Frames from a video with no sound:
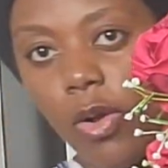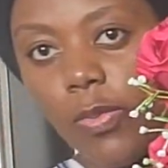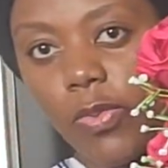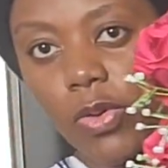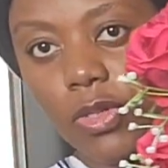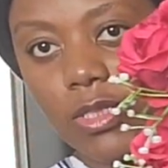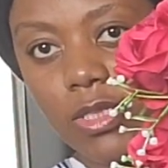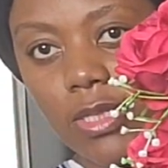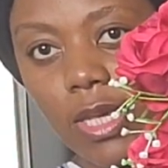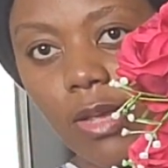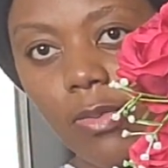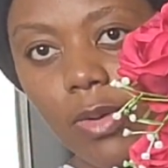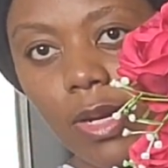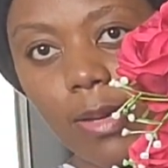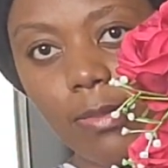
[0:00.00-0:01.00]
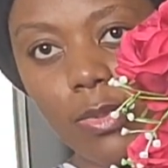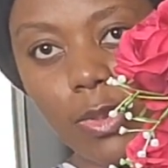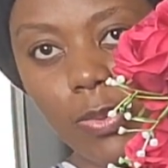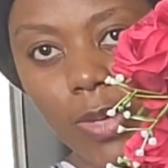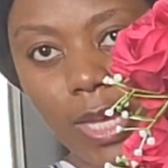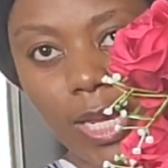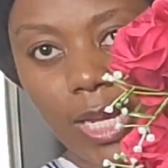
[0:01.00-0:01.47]
hope you're seeing what I'm
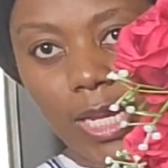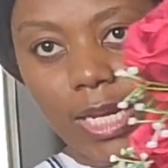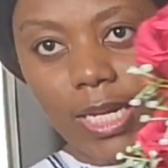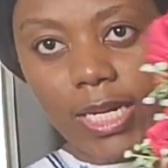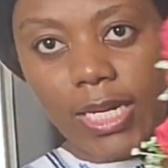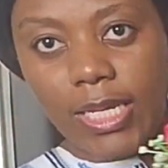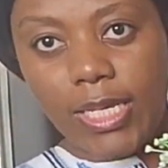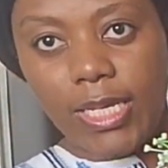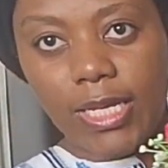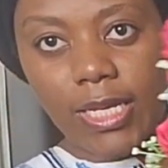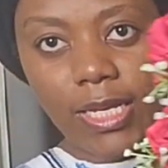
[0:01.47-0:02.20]
doing.